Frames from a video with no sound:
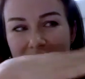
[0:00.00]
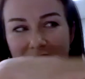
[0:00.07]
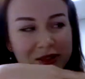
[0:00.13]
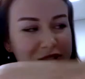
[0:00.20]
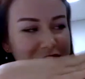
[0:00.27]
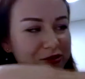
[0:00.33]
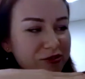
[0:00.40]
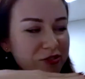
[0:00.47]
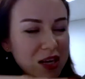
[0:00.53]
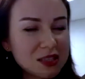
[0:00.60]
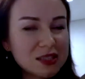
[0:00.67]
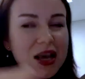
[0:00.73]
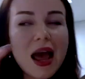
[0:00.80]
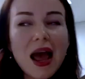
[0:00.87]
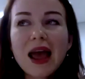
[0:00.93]
the frets.
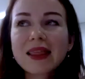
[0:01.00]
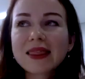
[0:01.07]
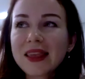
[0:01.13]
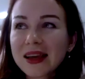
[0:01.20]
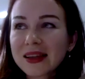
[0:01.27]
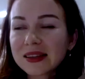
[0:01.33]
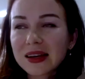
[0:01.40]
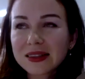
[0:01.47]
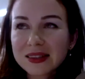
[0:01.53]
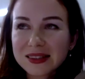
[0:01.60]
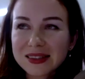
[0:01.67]
And then the